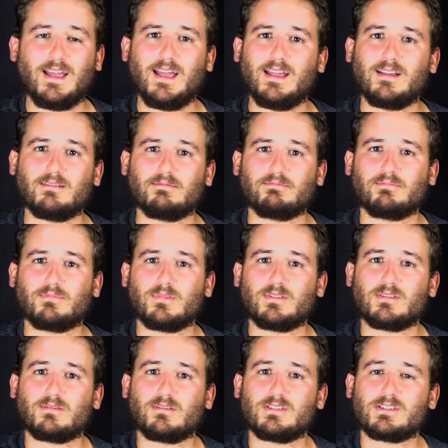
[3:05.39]
and
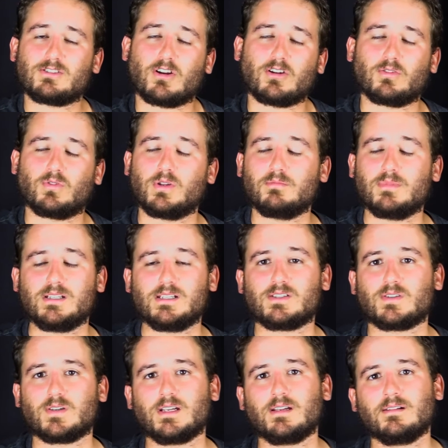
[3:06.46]
start doing
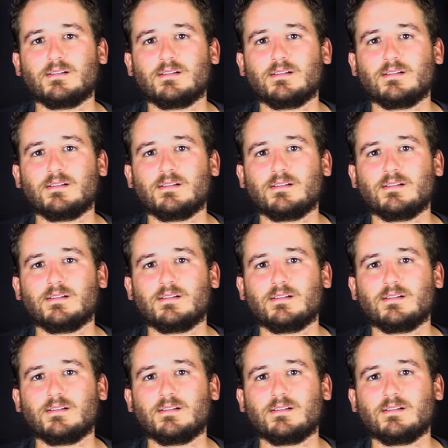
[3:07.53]
ministry.